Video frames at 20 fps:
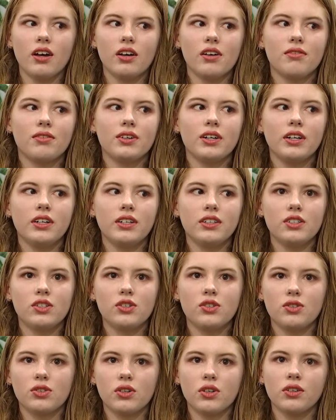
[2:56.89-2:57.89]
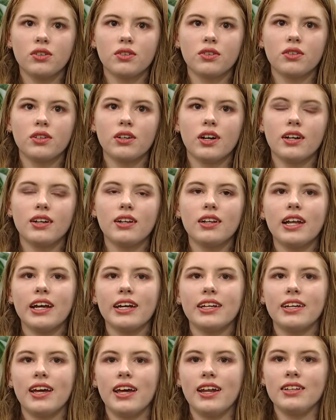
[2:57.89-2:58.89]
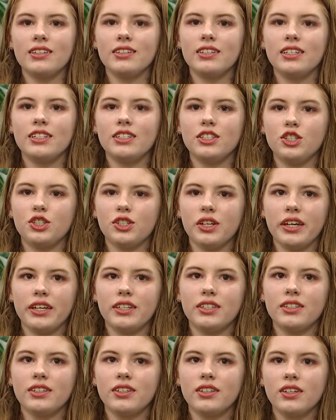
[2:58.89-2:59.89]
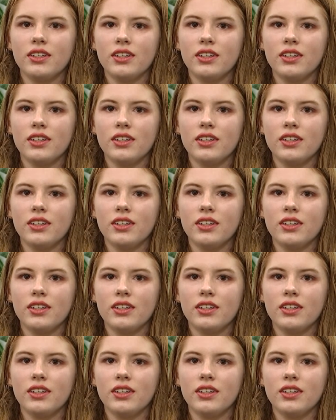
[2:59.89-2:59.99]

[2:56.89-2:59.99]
very strong underlying tendency to treat